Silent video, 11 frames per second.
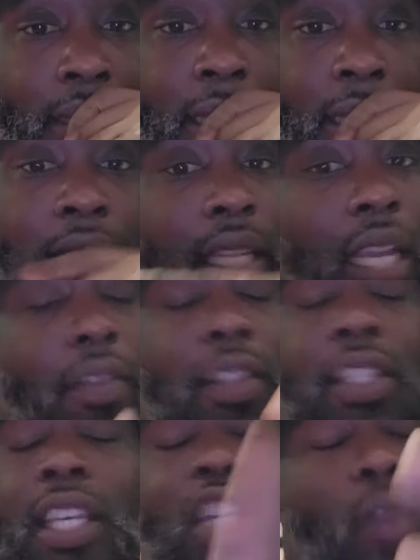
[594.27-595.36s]
He could never
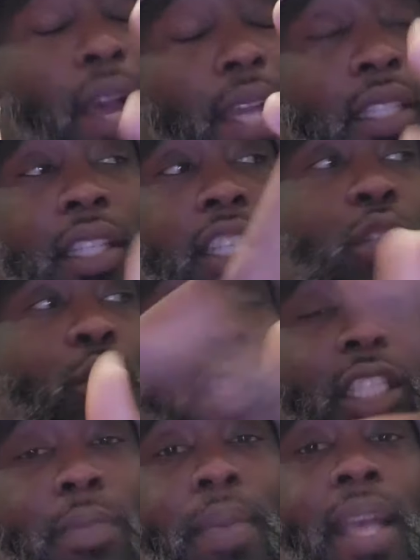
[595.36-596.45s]
tell you I
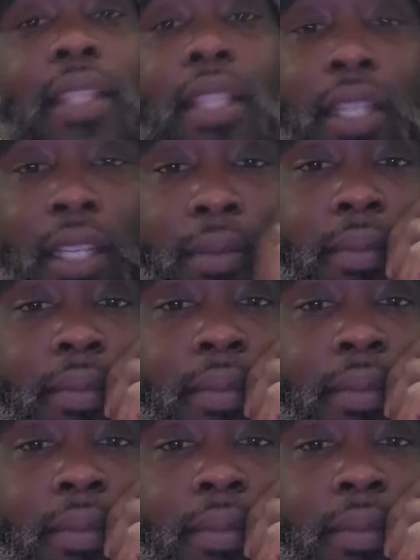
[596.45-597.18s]
disrespected him.